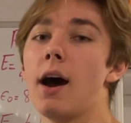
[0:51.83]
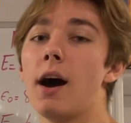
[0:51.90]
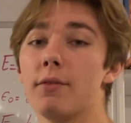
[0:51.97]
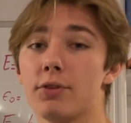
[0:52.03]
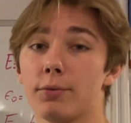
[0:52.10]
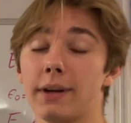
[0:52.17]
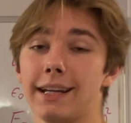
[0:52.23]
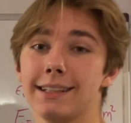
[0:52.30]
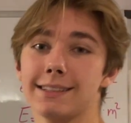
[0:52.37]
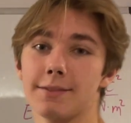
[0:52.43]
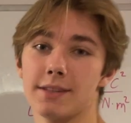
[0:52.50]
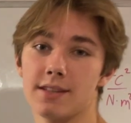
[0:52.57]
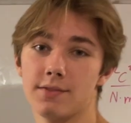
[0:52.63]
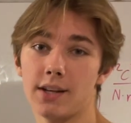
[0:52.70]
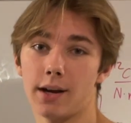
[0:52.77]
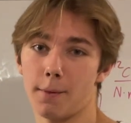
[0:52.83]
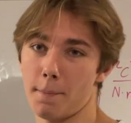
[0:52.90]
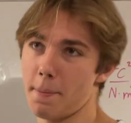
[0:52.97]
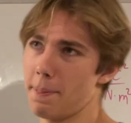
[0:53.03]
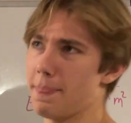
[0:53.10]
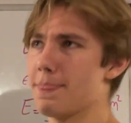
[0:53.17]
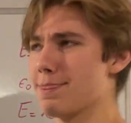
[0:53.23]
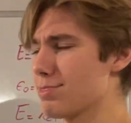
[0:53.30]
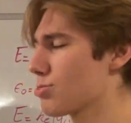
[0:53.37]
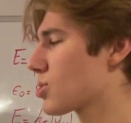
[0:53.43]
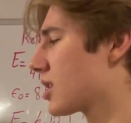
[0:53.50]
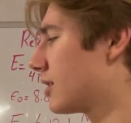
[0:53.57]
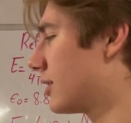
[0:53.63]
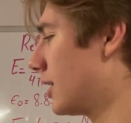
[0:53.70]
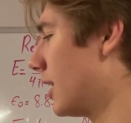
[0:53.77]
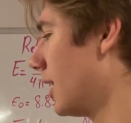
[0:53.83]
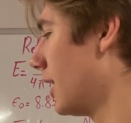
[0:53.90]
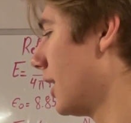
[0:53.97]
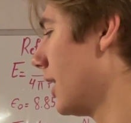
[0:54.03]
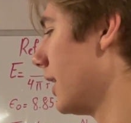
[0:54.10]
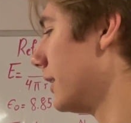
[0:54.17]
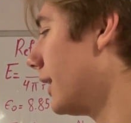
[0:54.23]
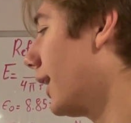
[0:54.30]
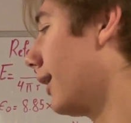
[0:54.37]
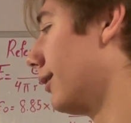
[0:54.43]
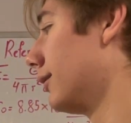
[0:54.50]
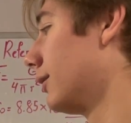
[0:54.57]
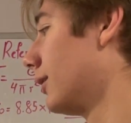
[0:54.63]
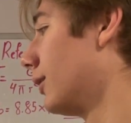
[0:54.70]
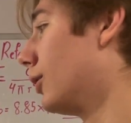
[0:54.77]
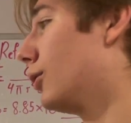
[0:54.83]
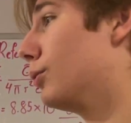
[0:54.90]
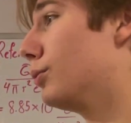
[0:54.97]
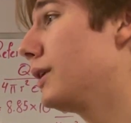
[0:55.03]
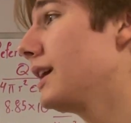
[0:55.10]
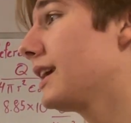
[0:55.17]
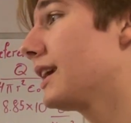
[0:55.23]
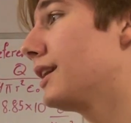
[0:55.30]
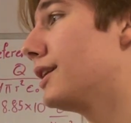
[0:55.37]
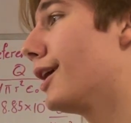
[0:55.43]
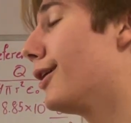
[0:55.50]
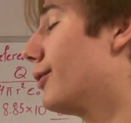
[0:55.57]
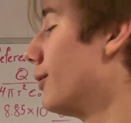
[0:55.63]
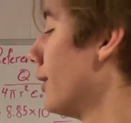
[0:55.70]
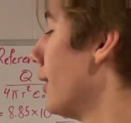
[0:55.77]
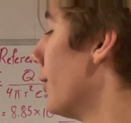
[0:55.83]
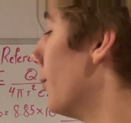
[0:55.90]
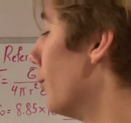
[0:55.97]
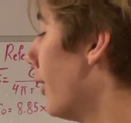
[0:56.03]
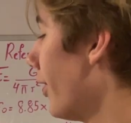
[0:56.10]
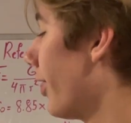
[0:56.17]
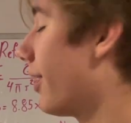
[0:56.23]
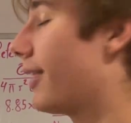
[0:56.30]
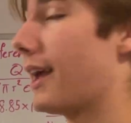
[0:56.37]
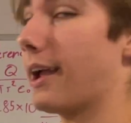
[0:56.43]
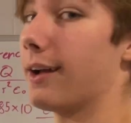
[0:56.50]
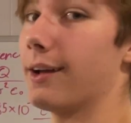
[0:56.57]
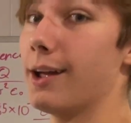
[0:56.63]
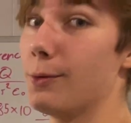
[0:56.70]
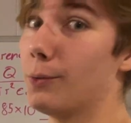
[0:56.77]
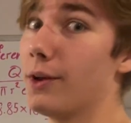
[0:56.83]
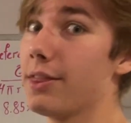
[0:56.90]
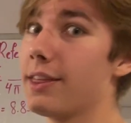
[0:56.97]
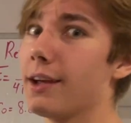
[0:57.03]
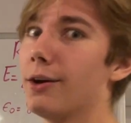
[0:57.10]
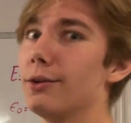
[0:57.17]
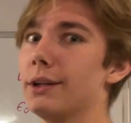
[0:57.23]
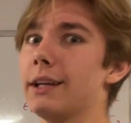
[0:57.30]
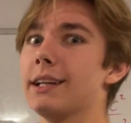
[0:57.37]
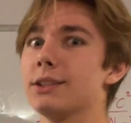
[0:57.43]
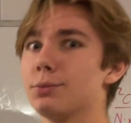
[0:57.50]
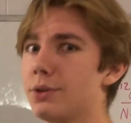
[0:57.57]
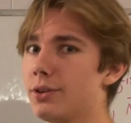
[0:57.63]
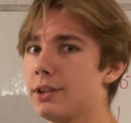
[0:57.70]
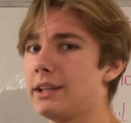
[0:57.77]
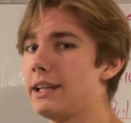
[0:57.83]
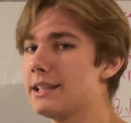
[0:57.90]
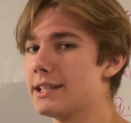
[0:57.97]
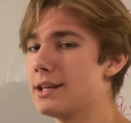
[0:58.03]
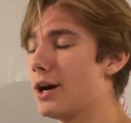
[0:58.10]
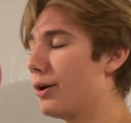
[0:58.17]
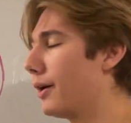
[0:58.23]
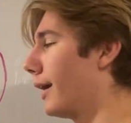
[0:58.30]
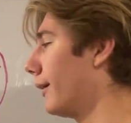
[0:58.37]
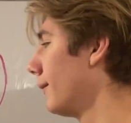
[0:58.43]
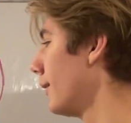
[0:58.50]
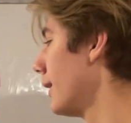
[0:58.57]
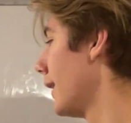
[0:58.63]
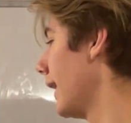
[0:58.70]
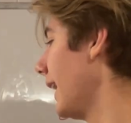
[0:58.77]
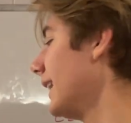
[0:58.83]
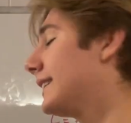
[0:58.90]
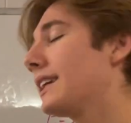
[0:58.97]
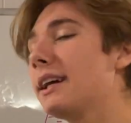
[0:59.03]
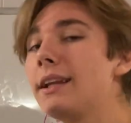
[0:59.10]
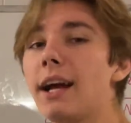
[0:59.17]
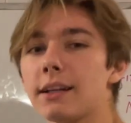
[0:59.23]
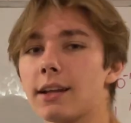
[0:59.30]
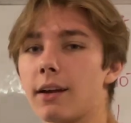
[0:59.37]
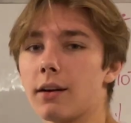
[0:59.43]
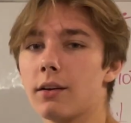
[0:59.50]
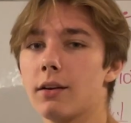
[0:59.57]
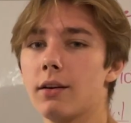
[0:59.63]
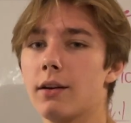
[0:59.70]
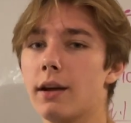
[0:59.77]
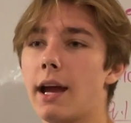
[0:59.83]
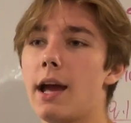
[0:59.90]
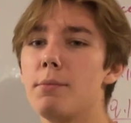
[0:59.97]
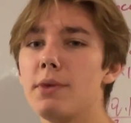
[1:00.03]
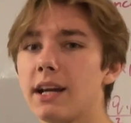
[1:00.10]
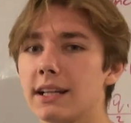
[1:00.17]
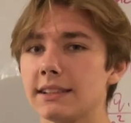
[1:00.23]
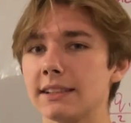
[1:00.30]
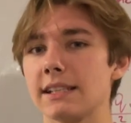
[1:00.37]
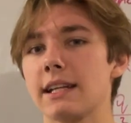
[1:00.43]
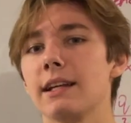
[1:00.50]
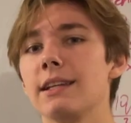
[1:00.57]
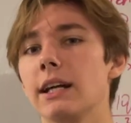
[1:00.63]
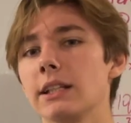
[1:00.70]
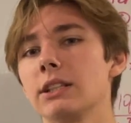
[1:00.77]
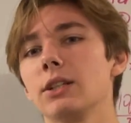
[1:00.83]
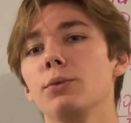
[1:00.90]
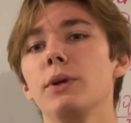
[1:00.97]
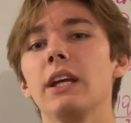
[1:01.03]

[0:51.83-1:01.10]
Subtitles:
of the radius of the sphere. Now, we can know one thing, and one thing only, because we only need to know that it's a conductor. And because it's a conductor,